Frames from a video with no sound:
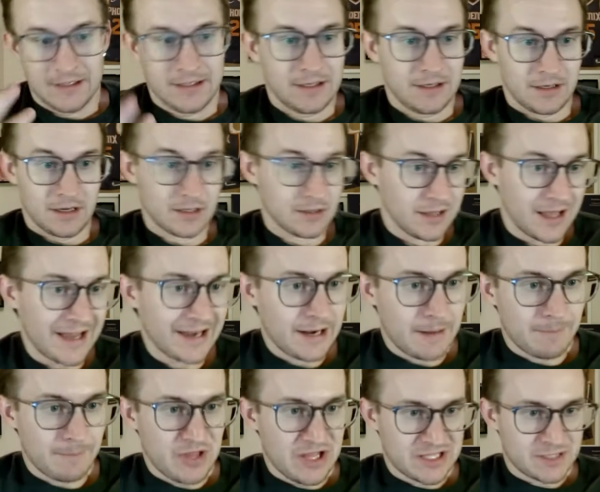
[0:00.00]
a
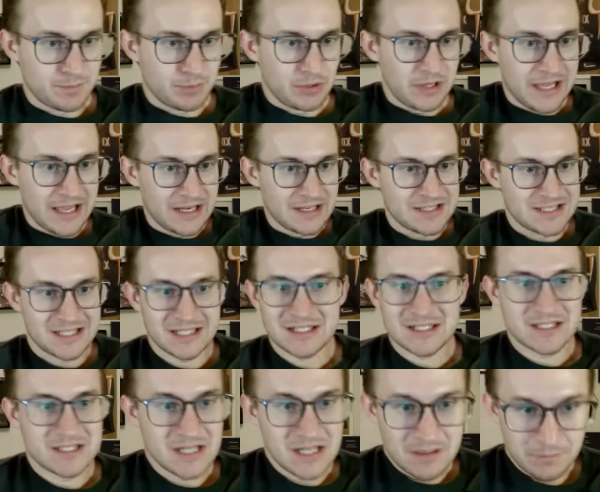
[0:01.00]
lineup that's played
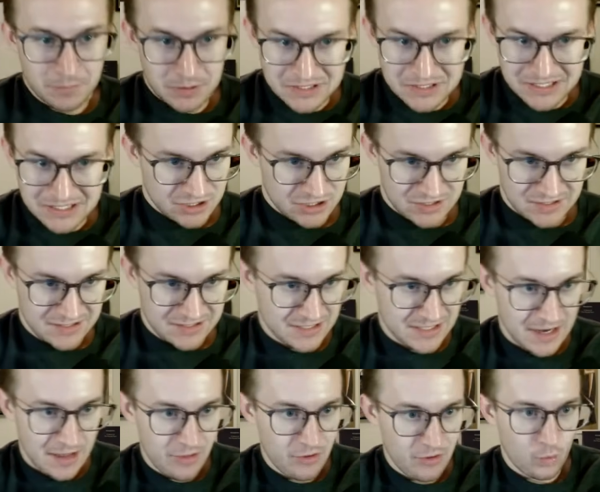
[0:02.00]
16 possessions
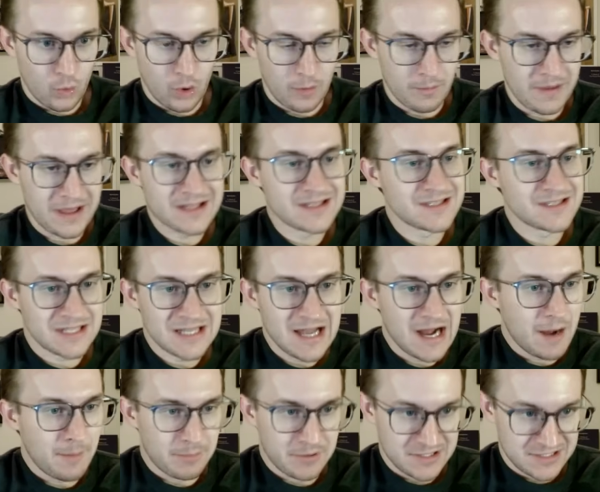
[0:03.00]
together where Bates
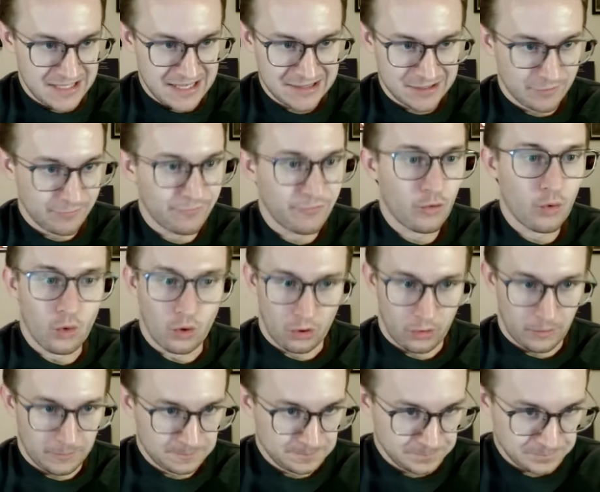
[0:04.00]
Diop is at the
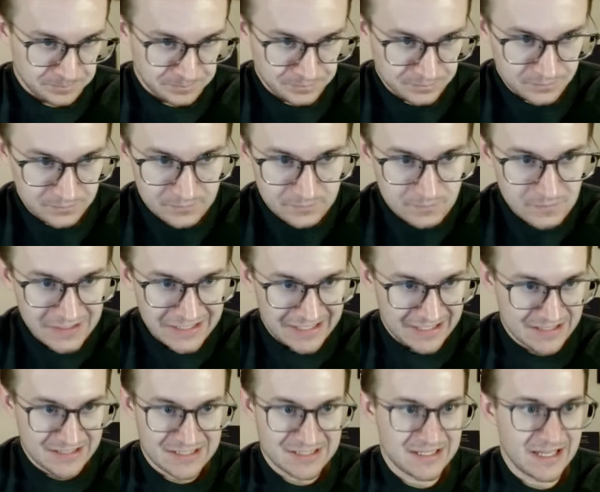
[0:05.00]
4
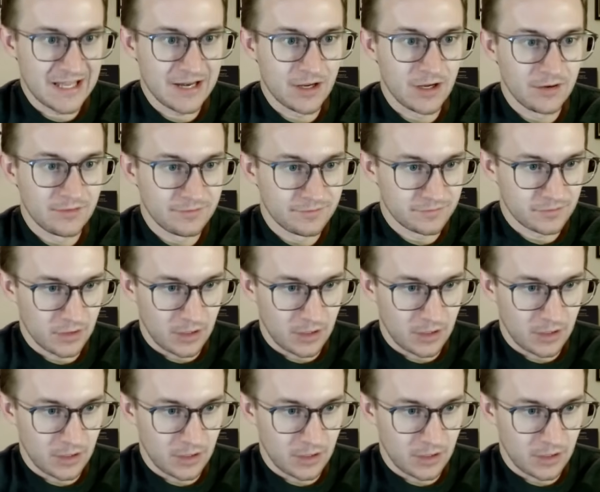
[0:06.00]
instead of